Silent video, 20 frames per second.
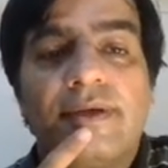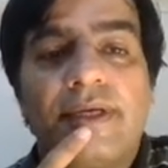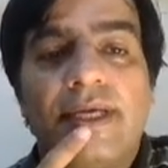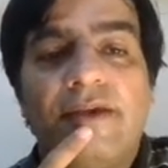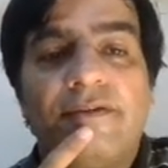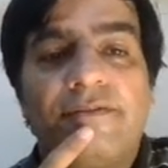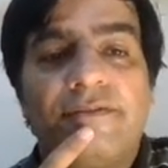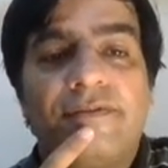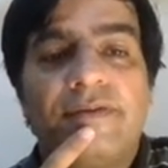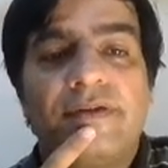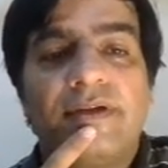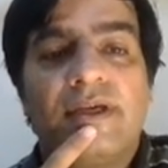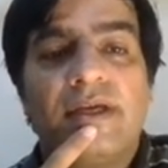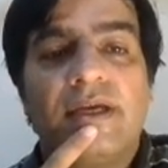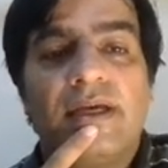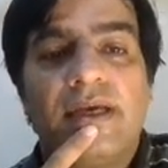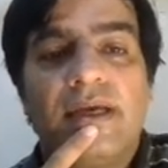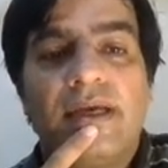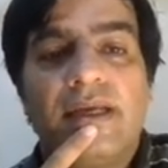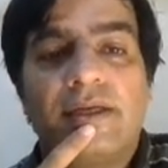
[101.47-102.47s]
if
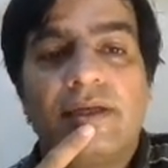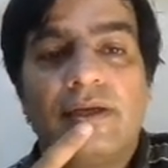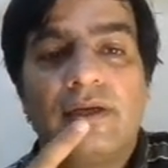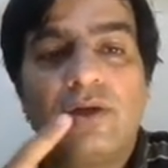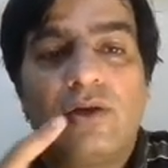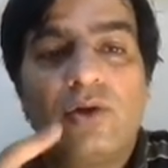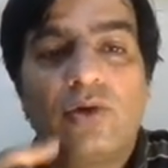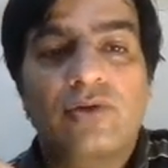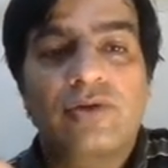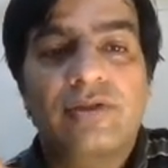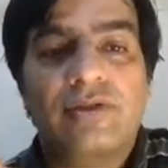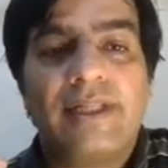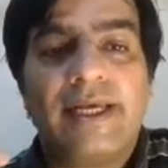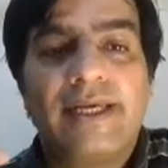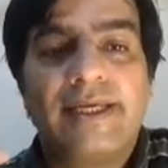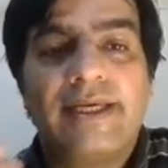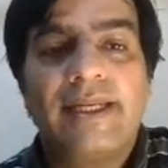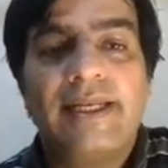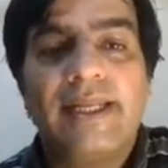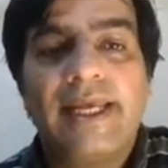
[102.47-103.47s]
it looks
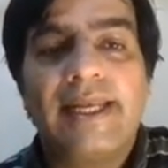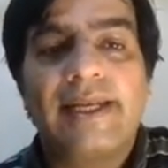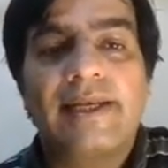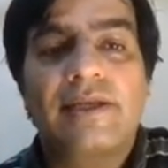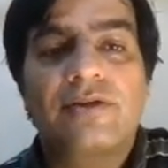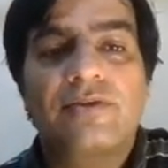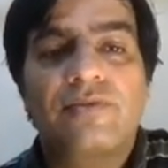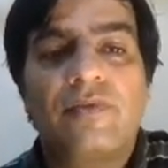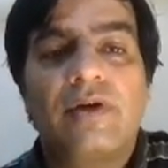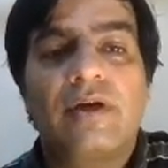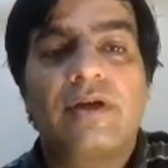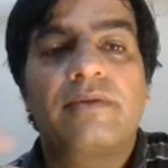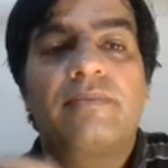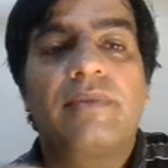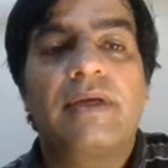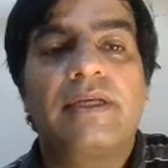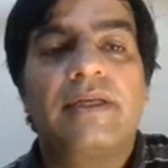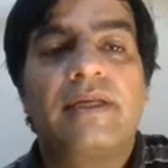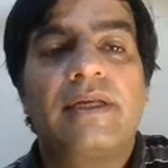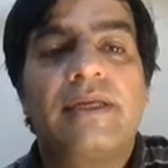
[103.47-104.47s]
like an English word
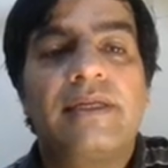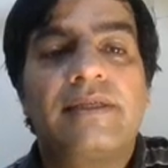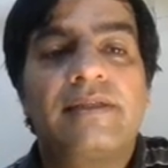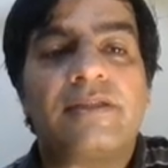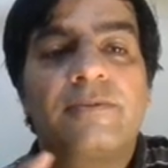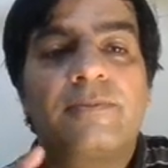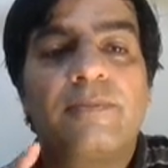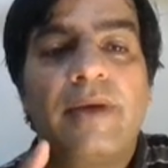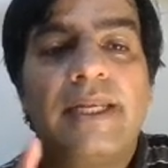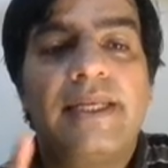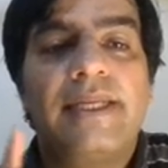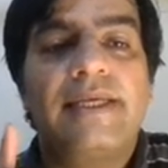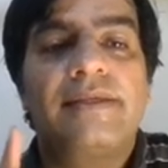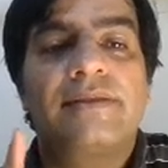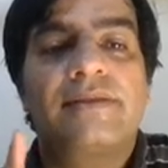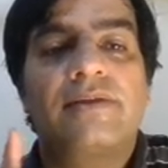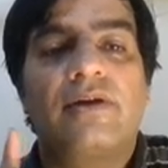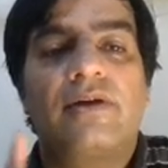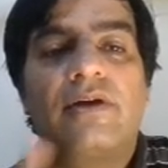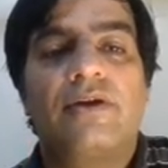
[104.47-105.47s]
but its
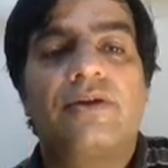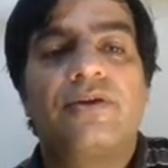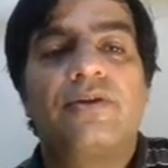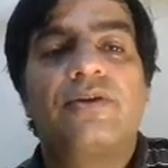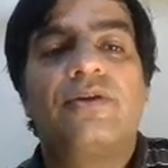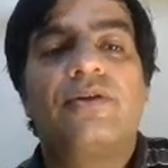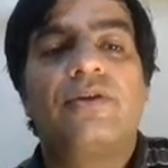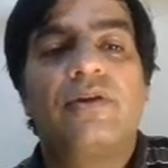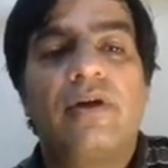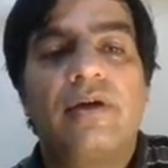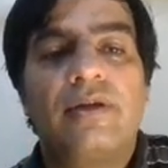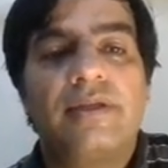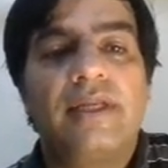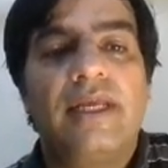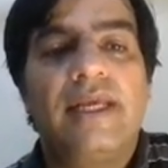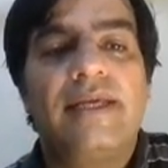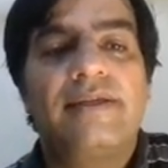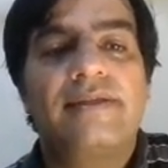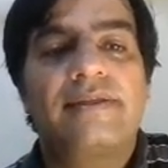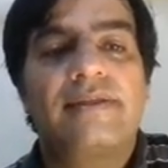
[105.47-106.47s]
spellings are not
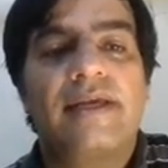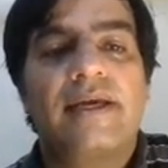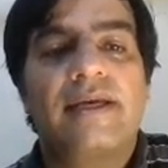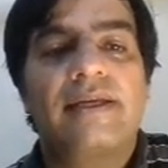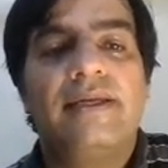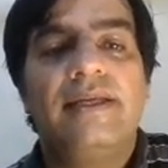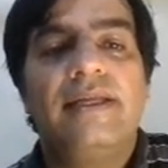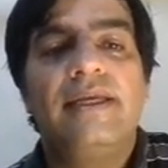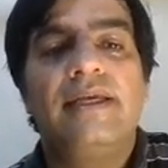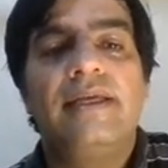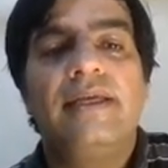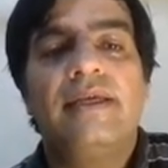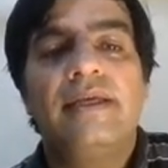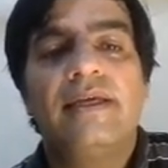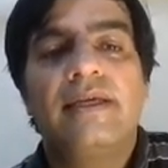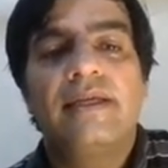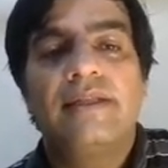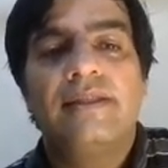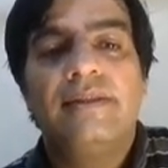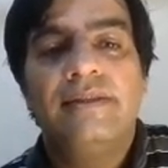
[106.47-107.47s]
exactly
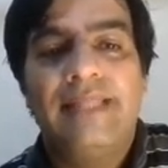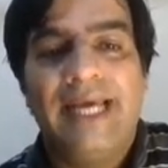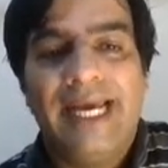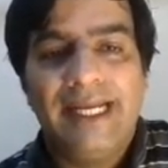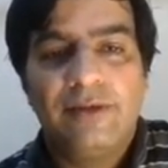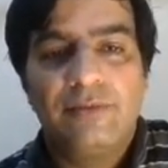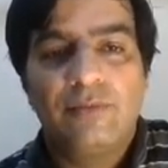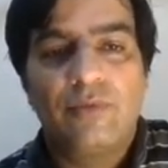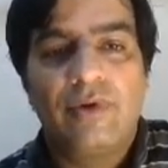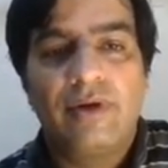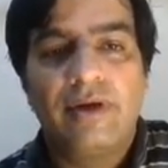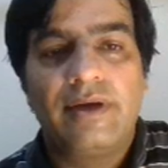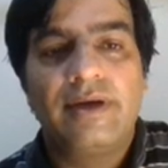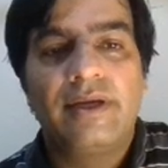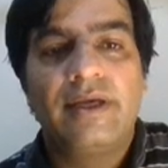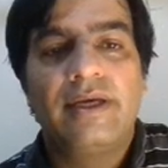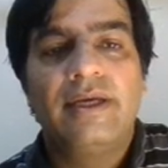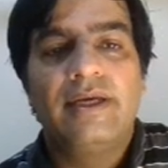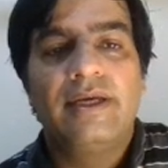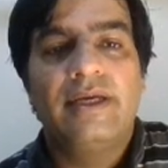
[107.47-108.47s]
that
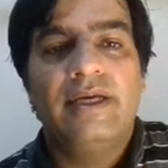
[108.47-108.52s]
word,